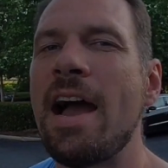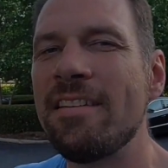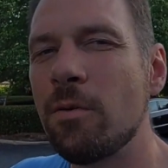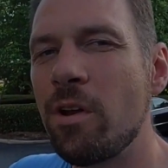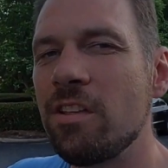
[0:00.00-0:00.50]

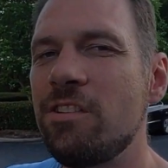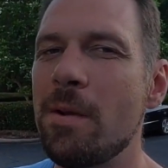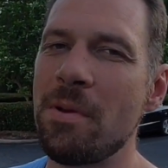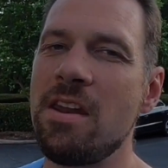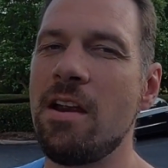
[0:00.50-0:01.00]
Guys, I wanted to
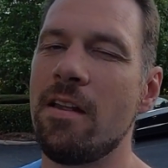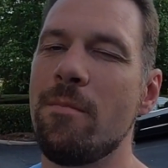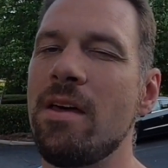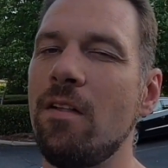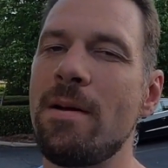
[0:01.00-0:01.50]
jump in here in
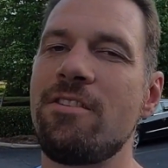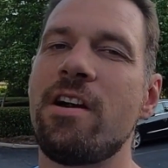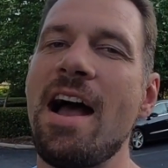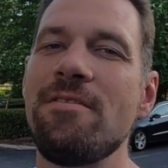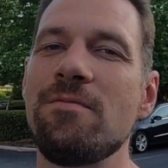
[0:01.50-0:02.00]
the middle of my
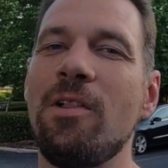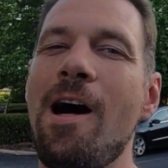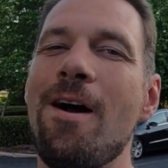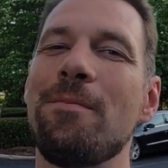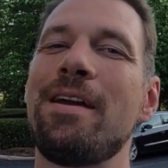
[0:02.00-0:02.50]
driving
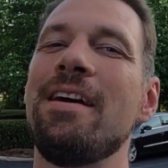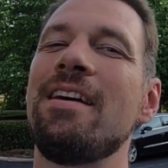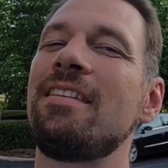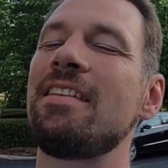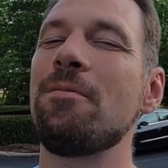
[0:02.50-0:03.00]
vlog
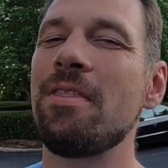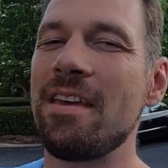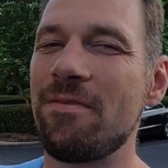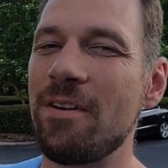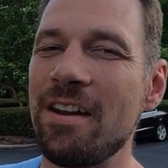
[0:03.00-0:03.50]
because some of
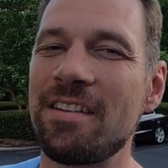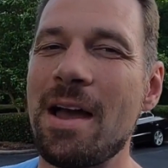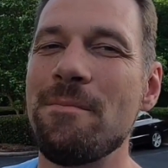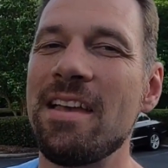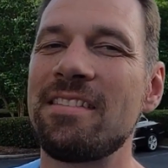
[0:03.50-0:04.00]
the footage
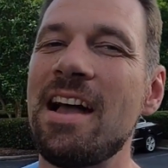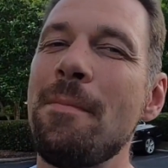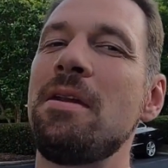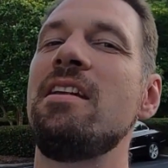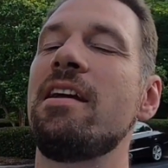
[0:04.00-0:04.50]
got messed
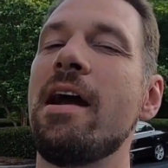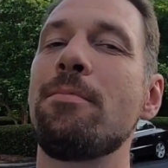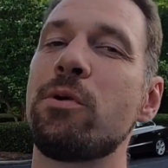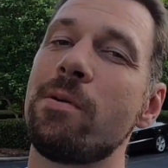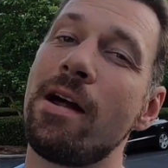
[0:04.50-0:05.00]
up and it didn't
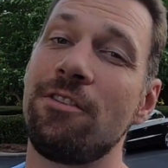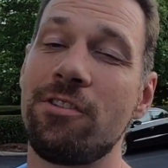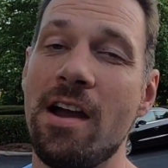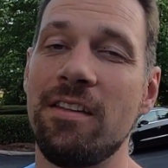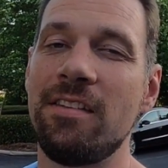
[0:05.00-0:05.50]
come through what I was
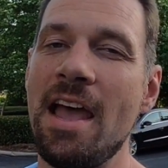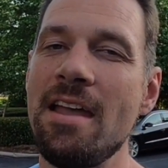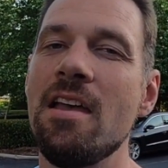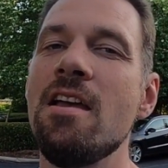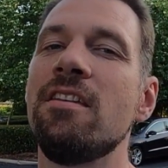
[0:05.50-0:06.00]
trying to
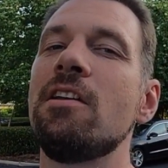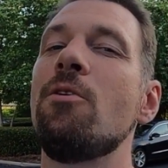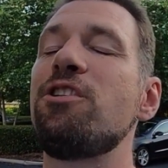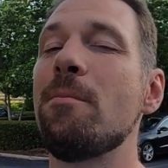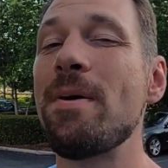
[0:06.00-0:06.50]
say.
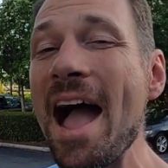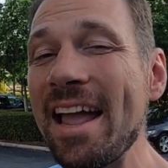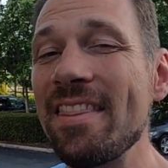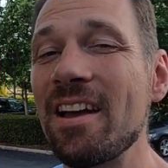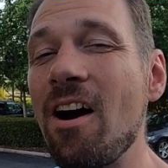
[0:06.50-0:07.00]
So jump
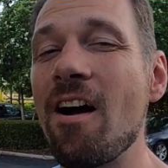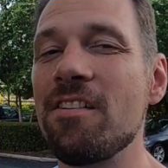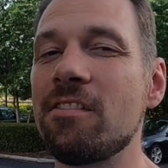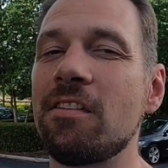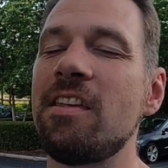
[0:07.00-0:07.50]
back in the car
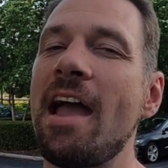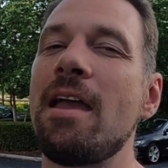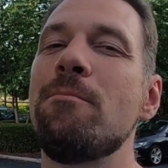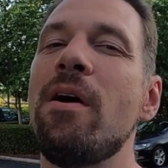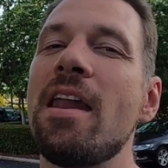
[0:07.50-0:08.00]
in just a
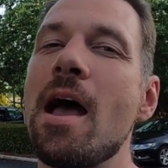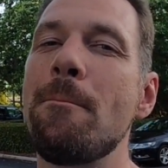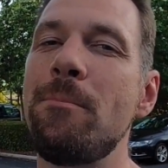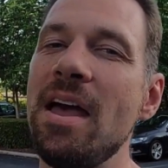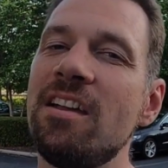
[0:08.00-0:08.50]
second, but a
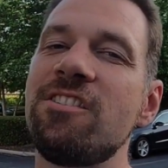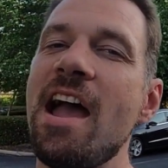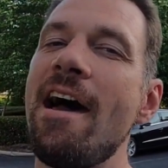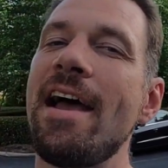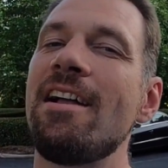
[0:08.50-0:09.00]
big
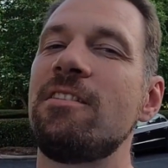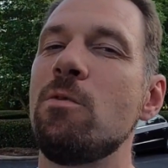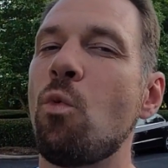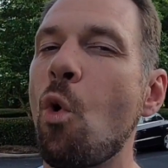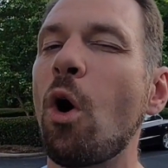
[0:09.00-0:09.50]
shout out
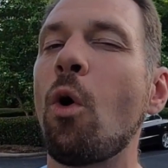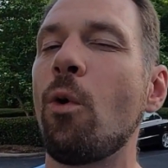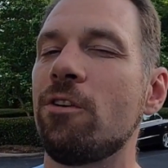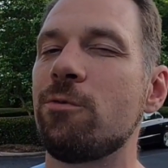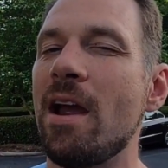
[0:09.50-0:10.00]
to
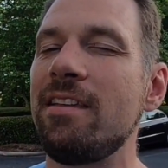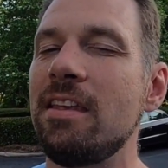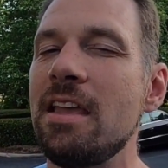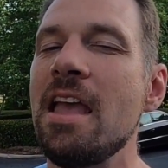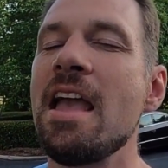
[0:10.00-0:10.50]
Warhorse
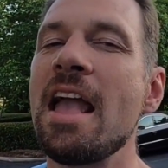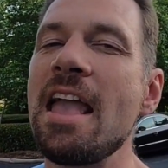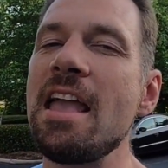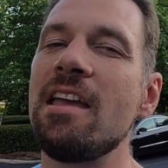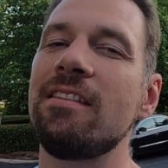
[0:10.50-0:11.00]
Racing.
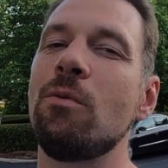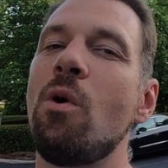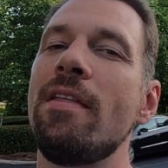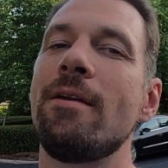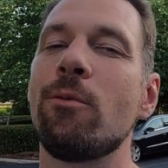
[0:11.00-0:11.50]
He is the
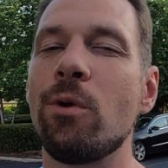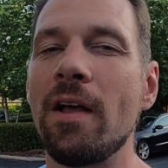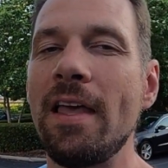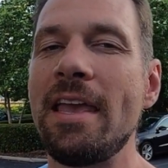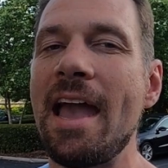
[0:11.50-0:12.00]
one that
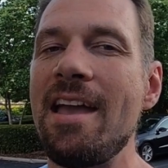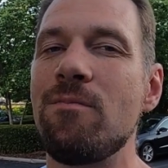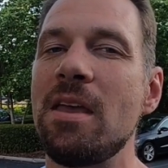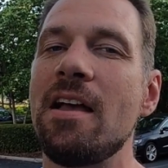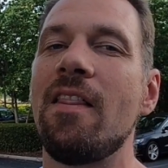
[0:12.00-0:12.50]
really
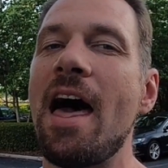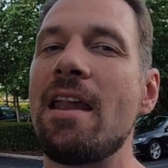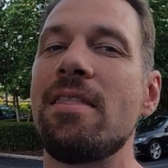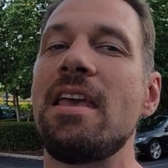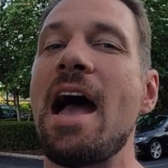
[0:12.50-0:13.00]
gave me a
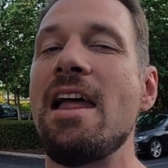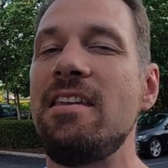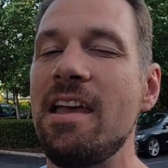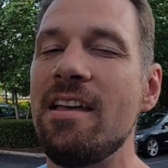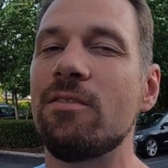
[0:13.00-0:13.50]
lot of the
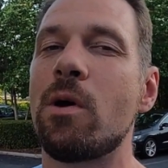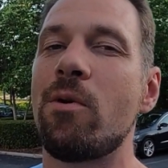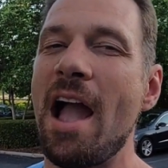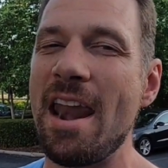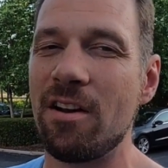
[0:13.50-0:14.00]
ideas and where
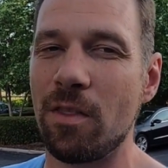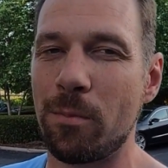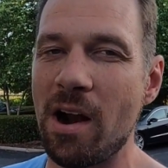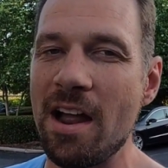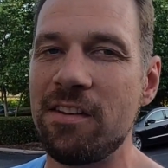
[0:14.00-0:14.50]
we're headed on the
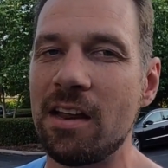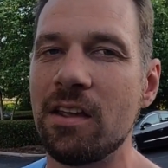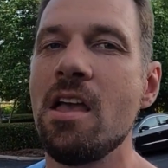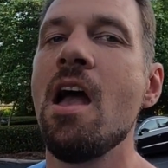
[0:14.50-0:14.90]
project.